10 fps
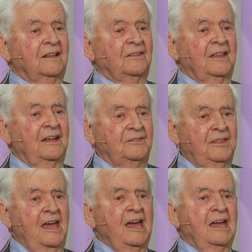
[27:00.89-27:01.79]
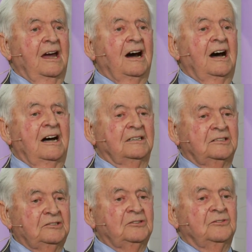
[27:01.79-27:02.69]
that they are
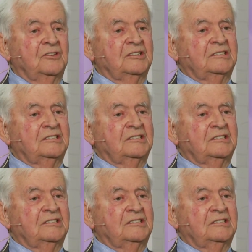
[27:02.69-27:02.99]
to do the